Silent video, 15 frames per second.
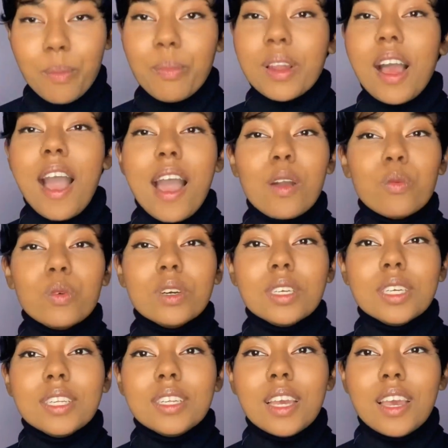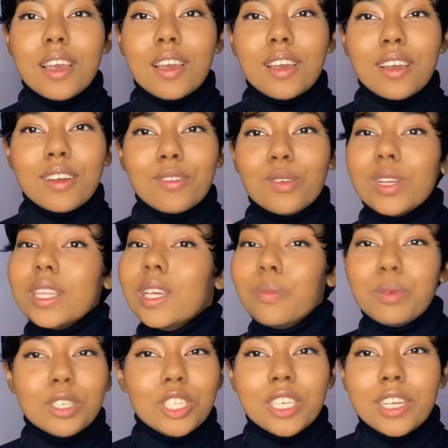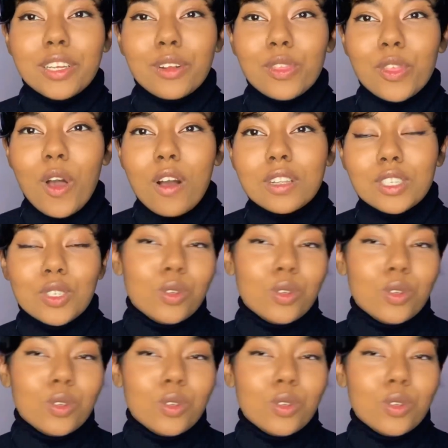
But I would really appreciate your thoughts.